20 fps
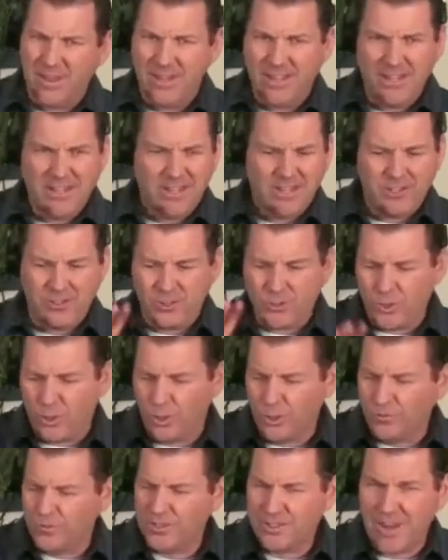getting
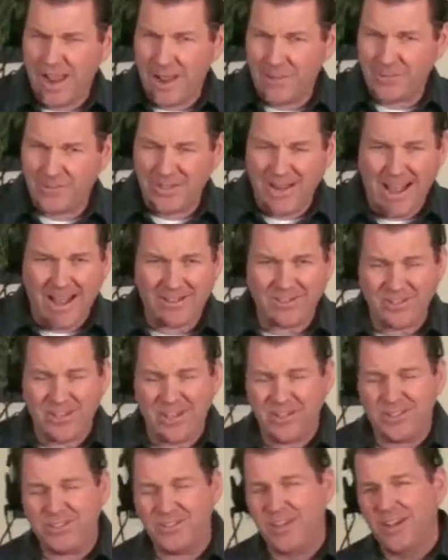control over taps and
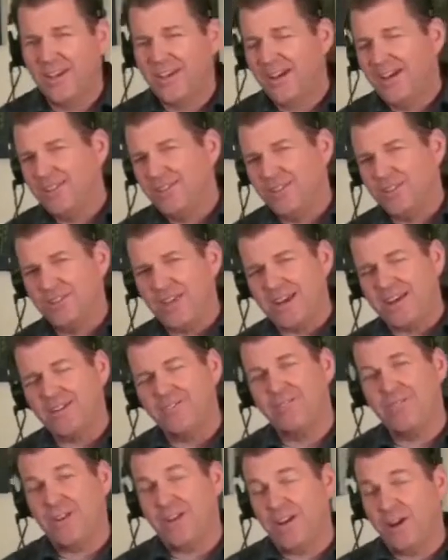accents. The
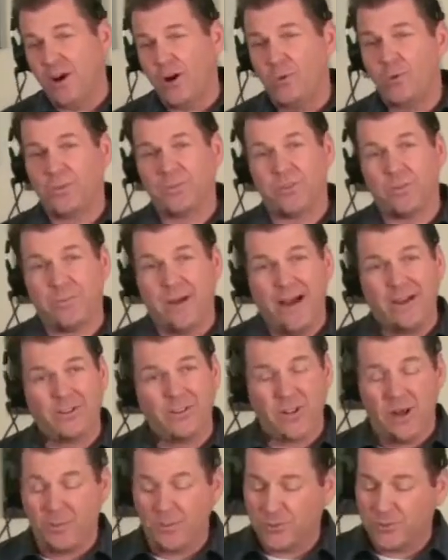second video was about
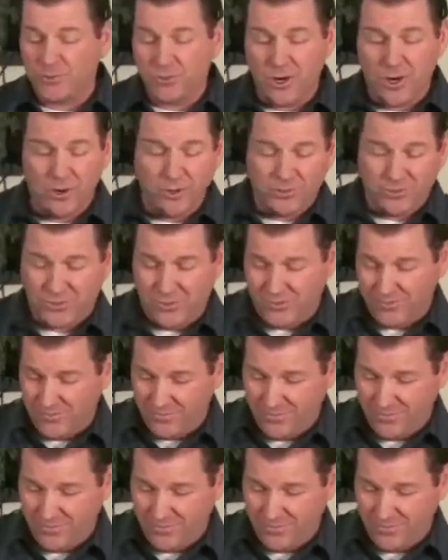double strokes,